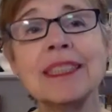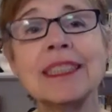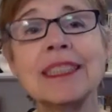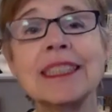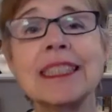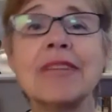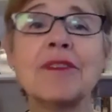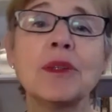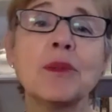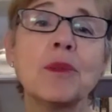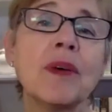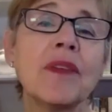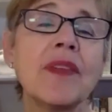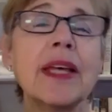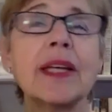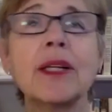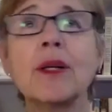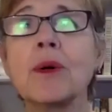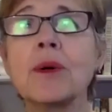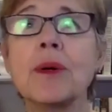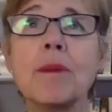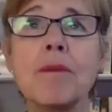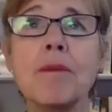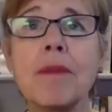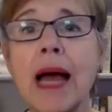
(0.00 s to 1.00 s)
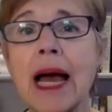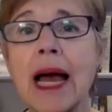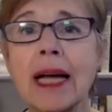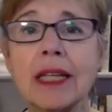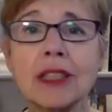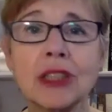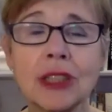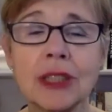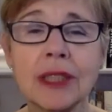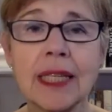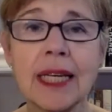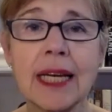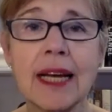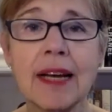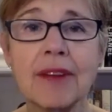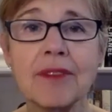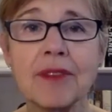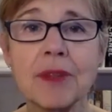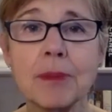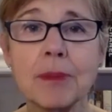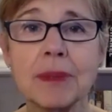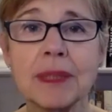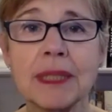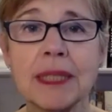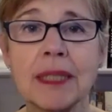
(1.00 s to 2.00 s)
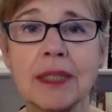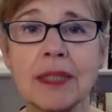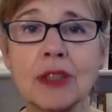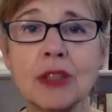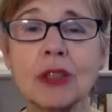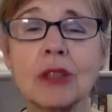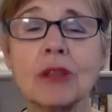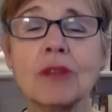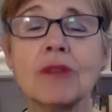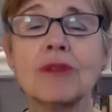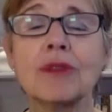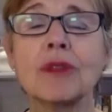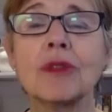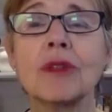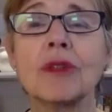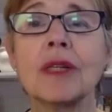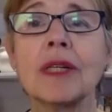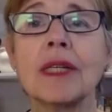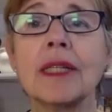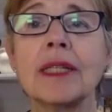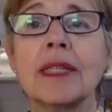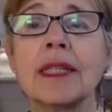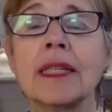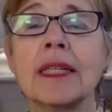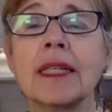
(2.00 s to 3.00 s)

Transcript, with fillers: even when they don't imagine they have the potential for it,